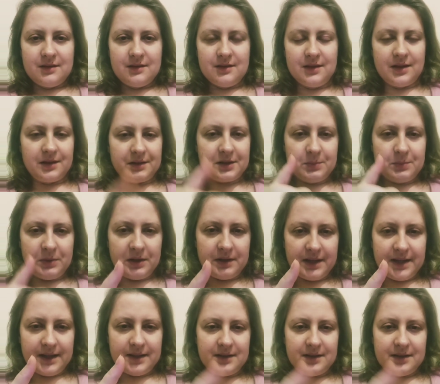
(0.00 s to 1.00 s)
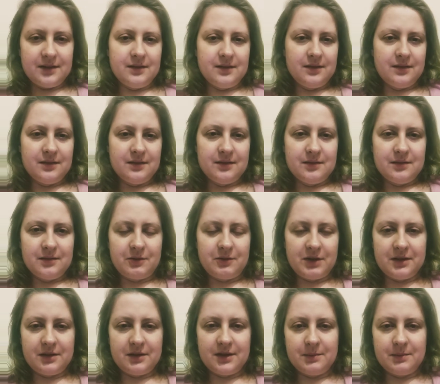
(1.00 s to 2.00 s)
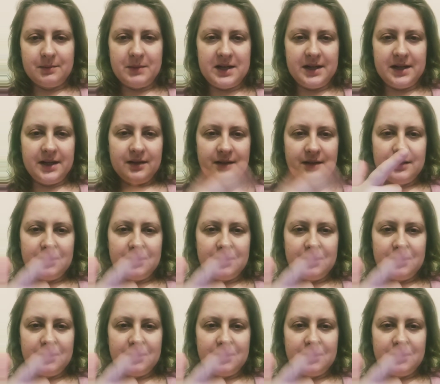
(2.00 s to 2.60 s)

Their experience, greater than mine,